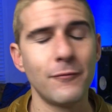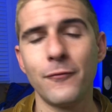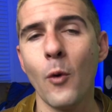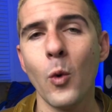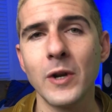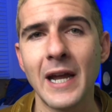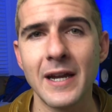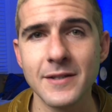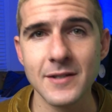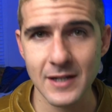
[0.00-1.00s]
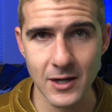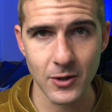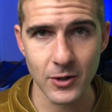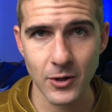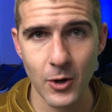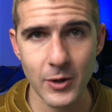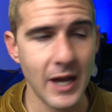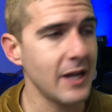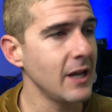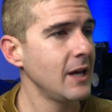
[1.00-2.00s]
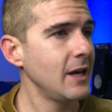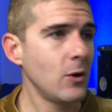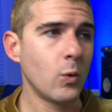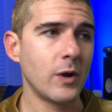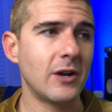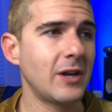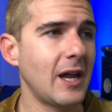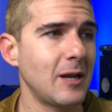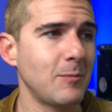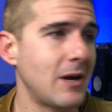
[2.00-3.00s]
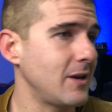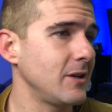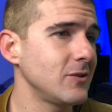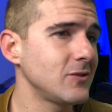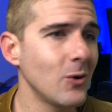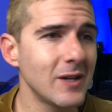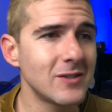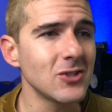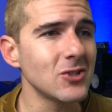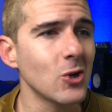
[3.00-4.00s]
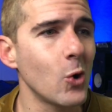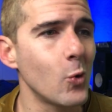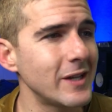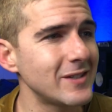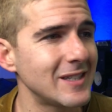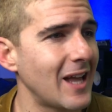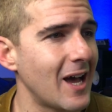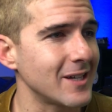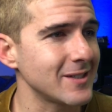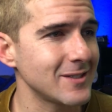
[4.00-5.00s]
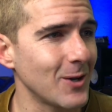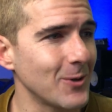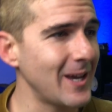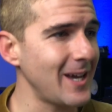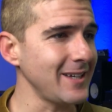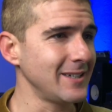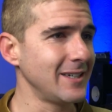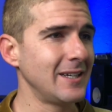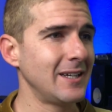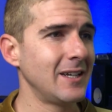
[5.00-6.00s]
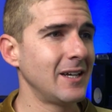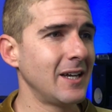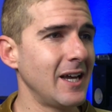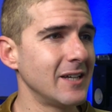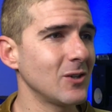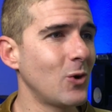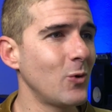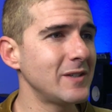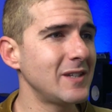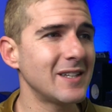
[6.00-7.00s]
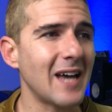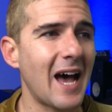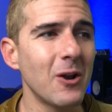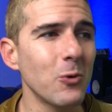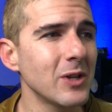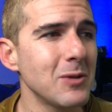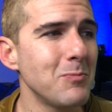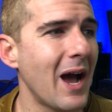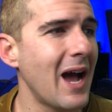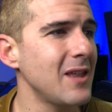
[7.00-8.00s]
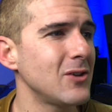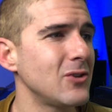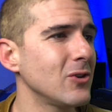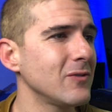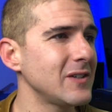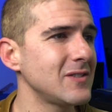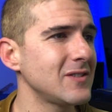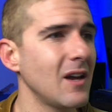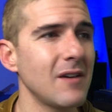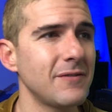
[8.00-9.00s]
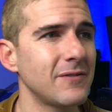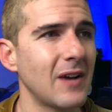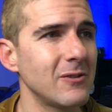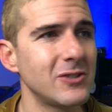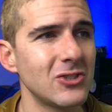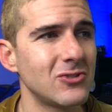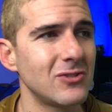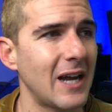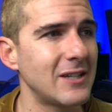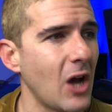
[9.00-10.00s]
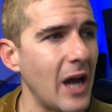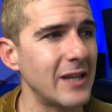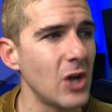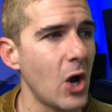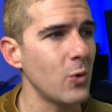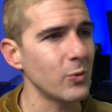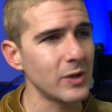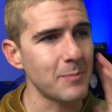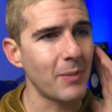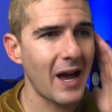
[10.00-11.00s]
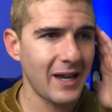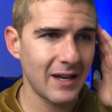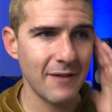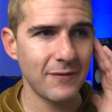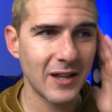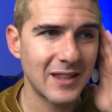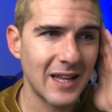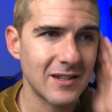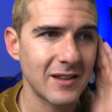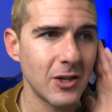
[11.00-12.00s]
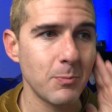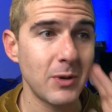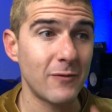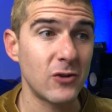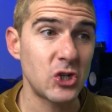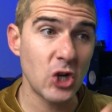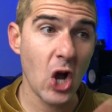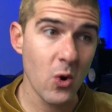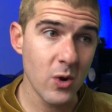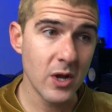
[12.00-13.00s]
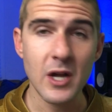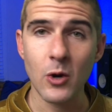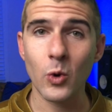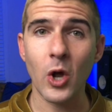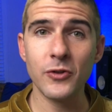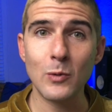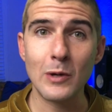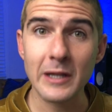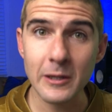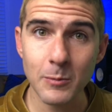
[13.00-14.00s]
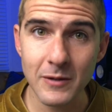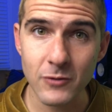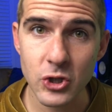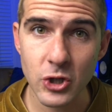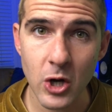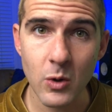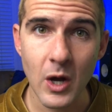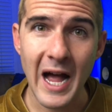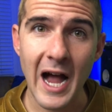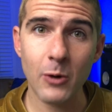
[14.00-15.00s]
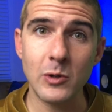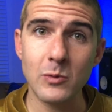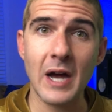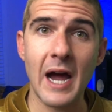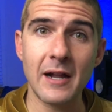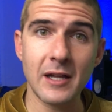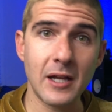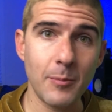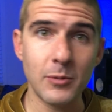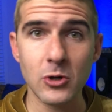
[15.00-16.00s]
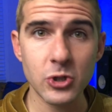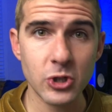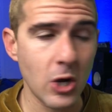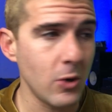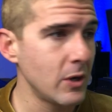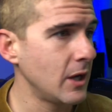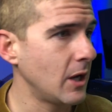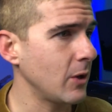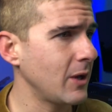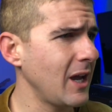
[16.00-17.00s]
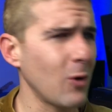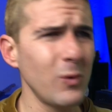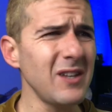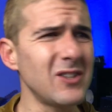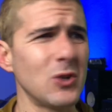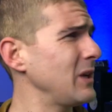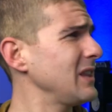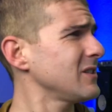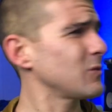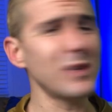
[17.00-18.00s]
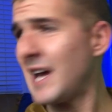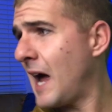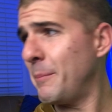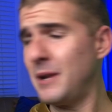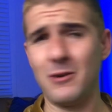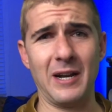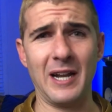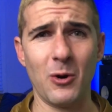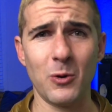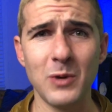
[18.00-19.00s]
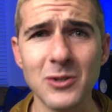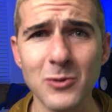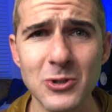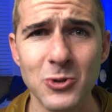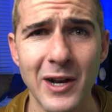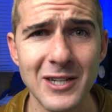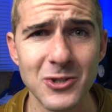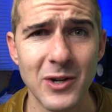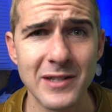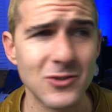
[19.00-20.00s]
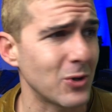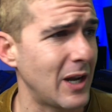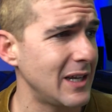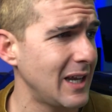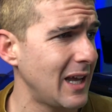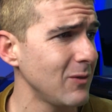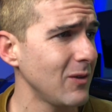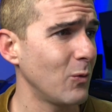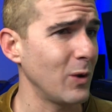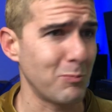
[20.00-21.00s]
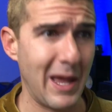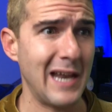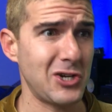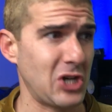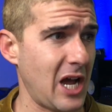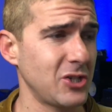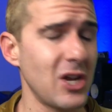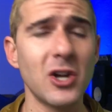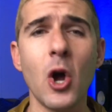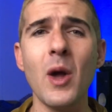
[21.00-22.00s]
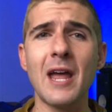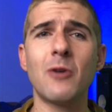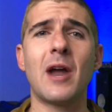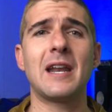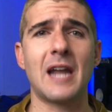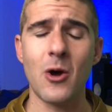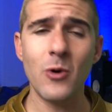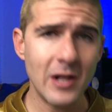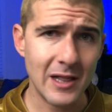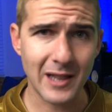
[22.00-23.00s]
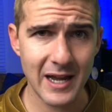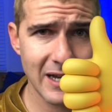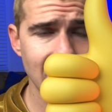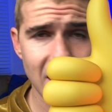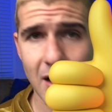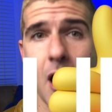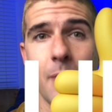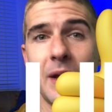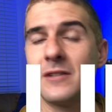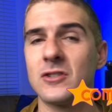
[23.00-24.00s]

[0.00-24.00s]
4 days a year, okay? Where they're getting married. So it's just a coincidence, okay? It's a coincidence. I don't really buy the nervous stuff. I don't really buy it. I feel like that's a little bit of a show. We're all doing a little bit of a show. How are you dialing up your show? Okay, are we doing this? What's happening right now? Are we doing Trending Trends Trend again with Ben Jaja? Go ahead right now. Like, comment,